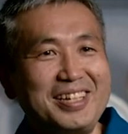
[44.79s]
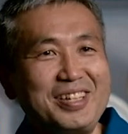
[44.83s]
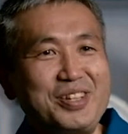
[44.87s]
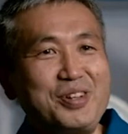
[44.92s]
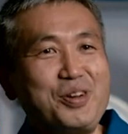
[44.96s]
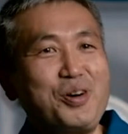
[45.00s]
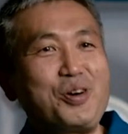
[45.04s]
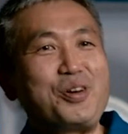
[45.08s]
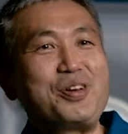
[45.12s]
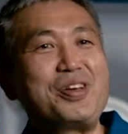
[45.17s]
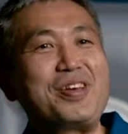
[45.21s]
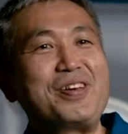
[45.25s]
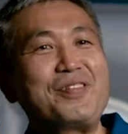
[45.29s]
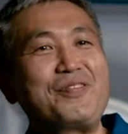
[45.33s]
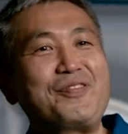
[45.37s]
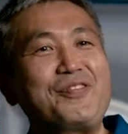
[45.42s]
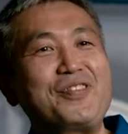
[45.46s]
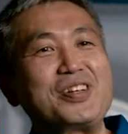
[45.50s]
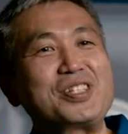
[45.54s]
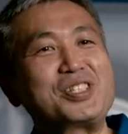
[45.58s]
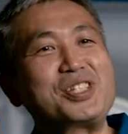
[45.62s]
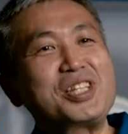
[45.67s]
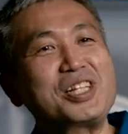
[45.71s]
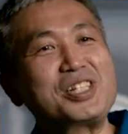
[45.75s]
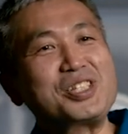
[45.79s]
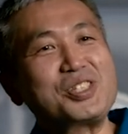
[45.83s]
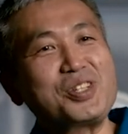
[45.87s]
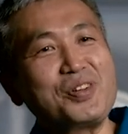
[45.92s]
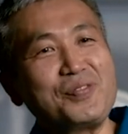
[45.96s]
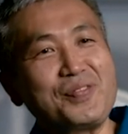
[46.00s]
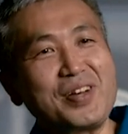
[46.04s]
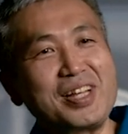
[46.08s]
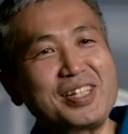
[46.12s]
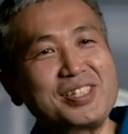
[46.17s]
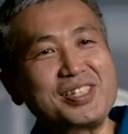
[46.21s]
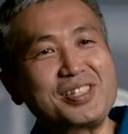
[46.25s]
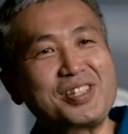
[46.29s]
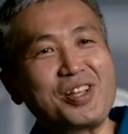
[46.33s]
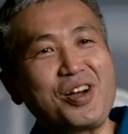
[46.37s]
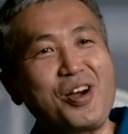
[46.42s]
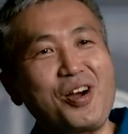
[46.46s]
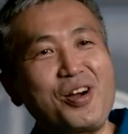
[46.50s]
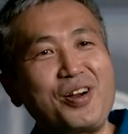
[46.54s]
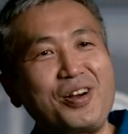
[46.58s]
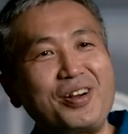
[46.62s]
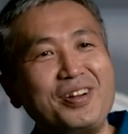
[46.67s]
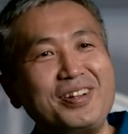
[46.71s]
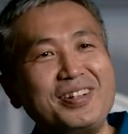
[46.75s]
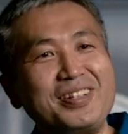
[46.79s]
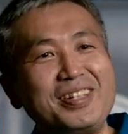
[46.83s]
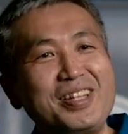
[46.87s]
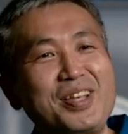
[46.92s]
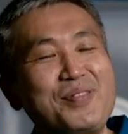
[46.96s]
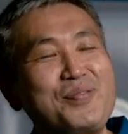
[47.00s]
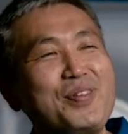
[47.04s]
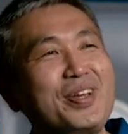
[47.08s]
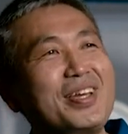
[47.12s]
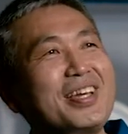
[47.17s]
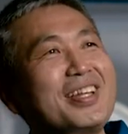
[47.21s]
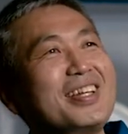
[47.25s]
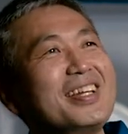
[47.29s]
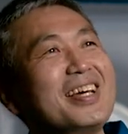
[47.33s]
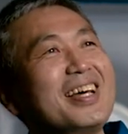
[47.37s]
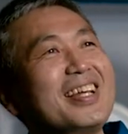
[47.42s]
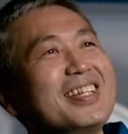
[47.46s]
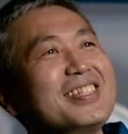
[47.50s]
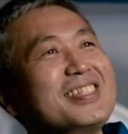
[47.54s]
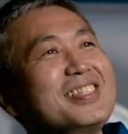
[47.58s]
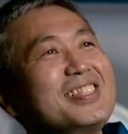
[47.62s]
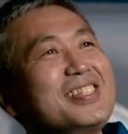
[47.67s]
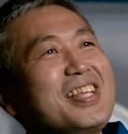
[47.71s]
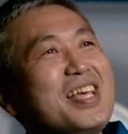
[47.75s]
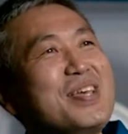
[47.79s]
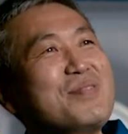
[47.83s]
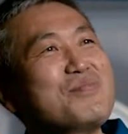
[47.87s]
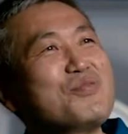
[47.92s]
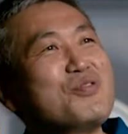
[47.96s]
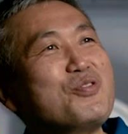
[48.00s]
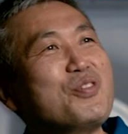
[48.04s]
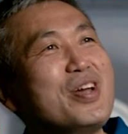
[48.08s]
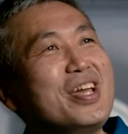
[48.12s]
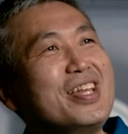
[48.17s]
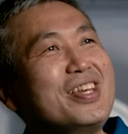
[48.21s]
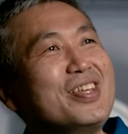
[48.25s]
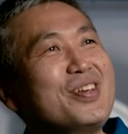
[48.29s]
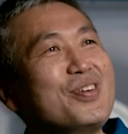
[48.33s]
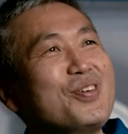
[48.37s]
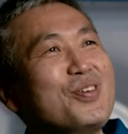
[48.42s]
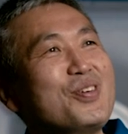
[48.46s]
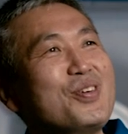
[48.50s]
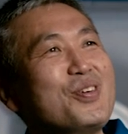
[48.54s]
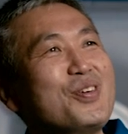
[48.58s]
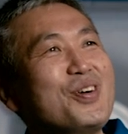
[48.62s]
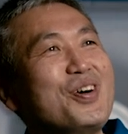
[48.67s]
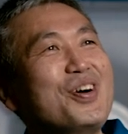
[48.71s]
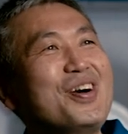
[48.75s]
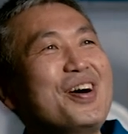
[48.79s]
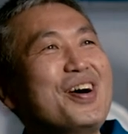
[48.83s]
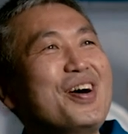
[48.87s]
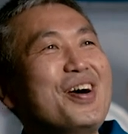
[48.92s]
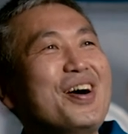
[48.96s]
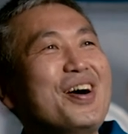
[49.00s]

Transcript: You know, if 6 of us are living in the same radio,